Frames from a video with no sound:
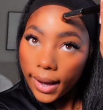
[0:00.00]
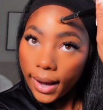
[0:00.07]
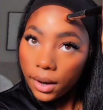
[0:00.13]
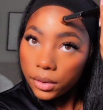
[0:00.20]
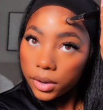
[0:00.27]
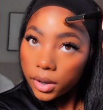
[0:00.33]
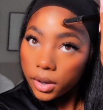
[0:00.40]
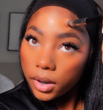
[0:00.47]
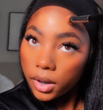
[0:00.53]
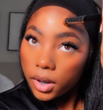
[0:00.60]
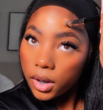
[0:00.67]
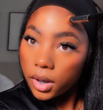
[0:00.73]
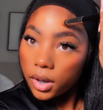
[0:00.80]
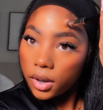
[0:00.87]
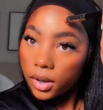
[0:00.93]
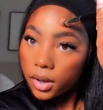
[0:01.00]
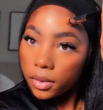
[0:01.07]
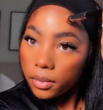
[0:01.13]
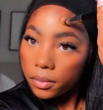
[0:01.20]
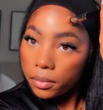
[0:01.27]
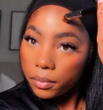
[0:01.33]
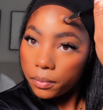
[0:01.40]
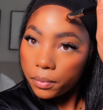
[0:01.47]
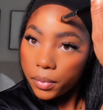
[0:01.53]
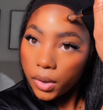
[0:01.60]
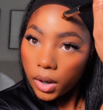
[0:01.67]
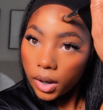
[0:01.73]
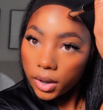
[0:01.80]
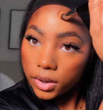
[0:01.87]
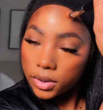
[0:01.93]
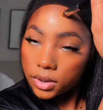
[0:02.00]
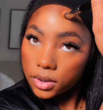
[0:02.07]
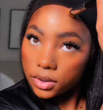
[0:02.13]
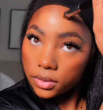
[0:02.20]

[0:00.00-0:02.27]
outer parts.